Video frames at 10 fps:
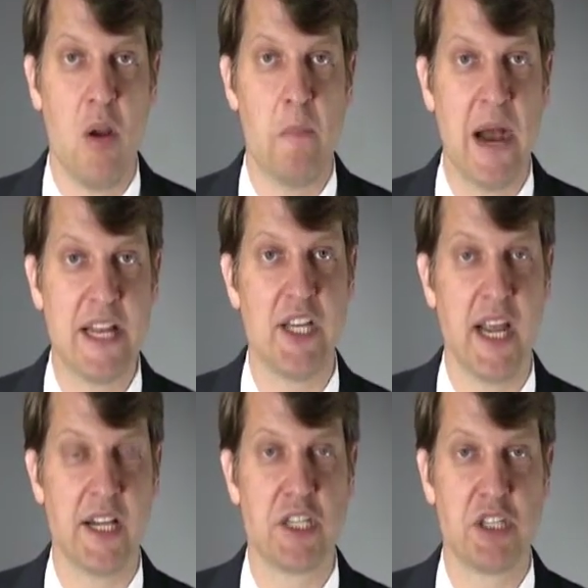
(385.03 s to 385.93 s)
my
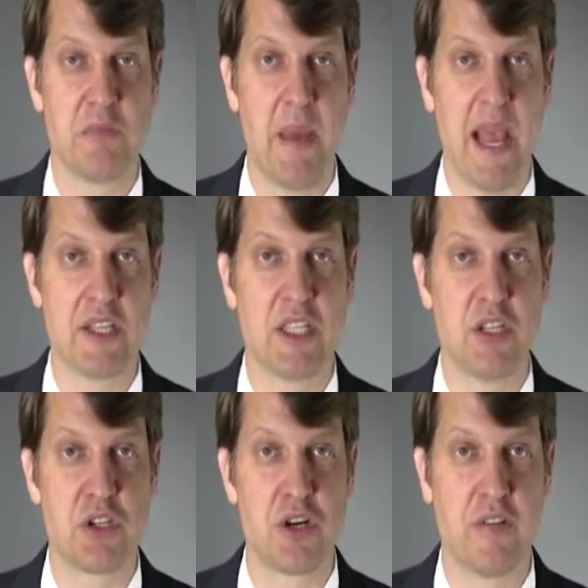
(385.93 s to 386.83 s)
chances of passing the
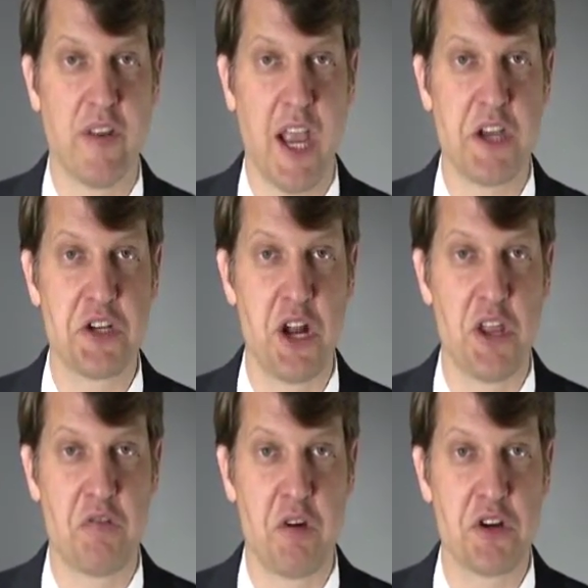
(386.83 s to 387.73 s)
certification on the
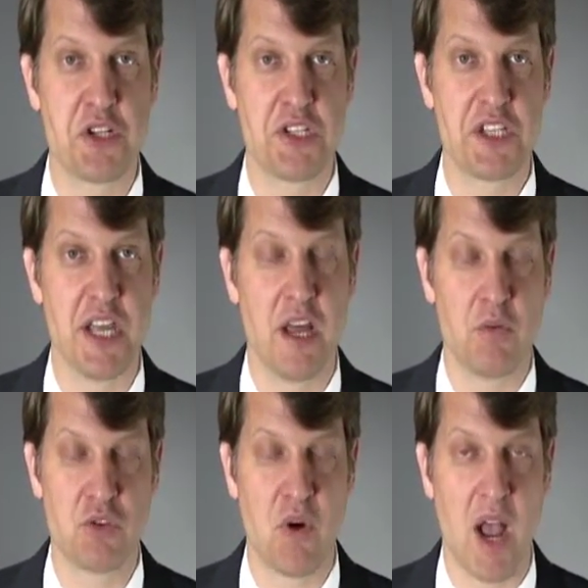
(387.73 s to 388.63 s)
first
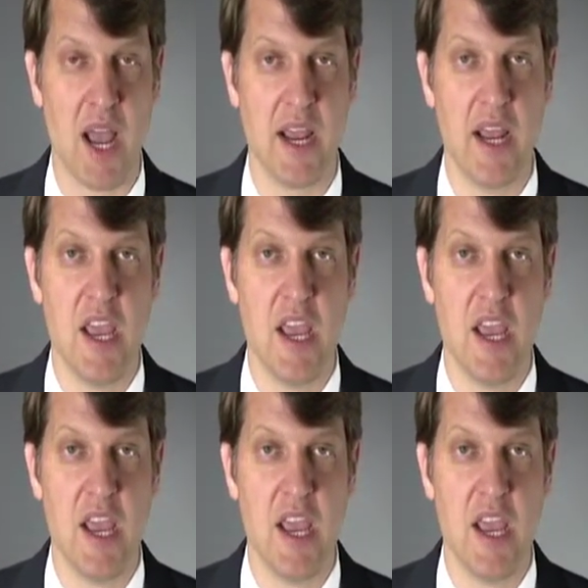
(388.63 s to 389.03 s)
try.